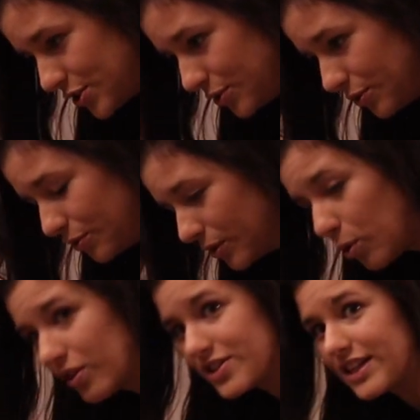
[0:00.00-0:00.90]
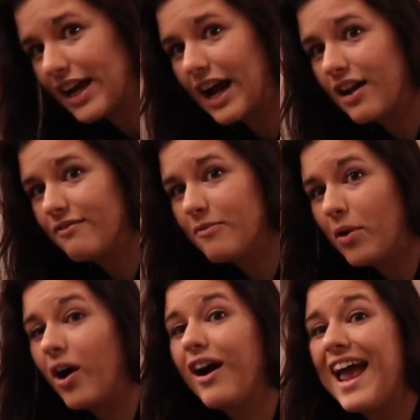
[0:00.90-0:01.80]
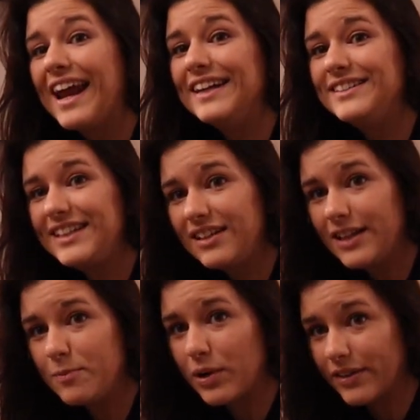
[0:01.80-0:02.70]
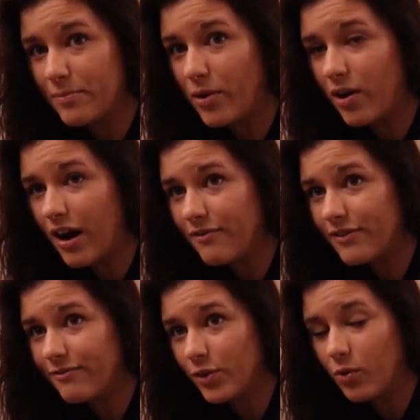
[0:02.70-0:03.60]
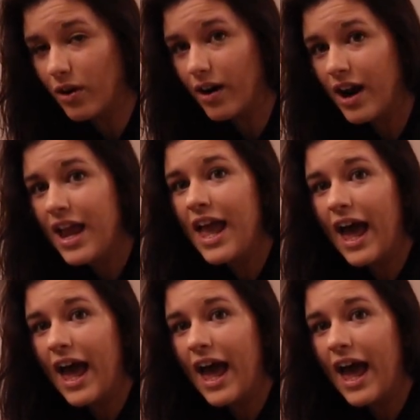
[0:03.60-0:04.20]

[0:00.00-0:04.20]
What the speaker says: to pull the slack out of the bar and ideally break the bar off the floor.